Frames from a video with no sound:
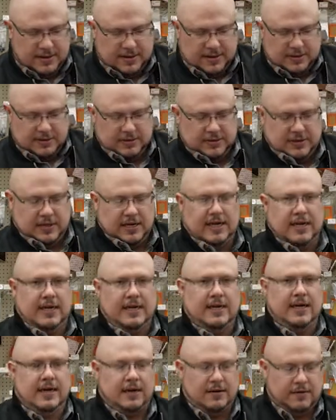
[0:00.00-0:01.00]
There's I
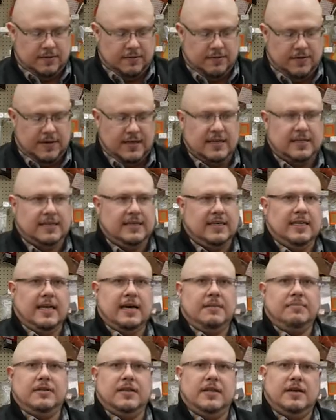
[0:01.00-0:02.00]
don't know if you can see
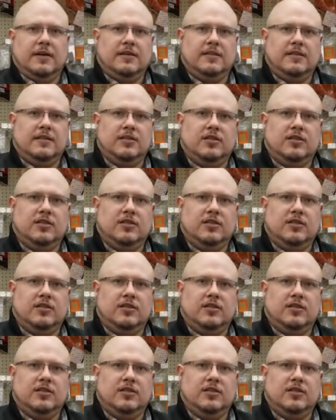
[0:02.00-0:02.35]
that, but there's a